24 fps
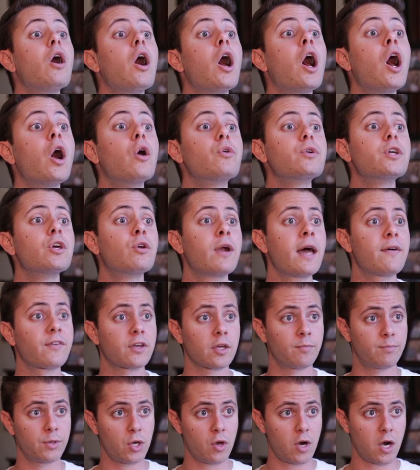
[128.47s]
Oh, you don't have a
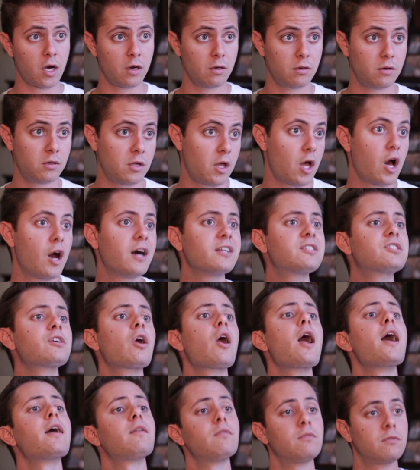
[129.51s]
computer? Oh, that's
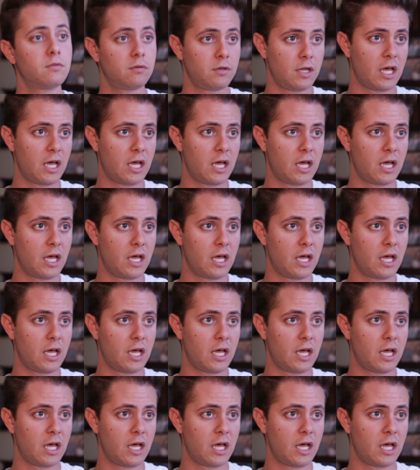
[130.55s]
alright.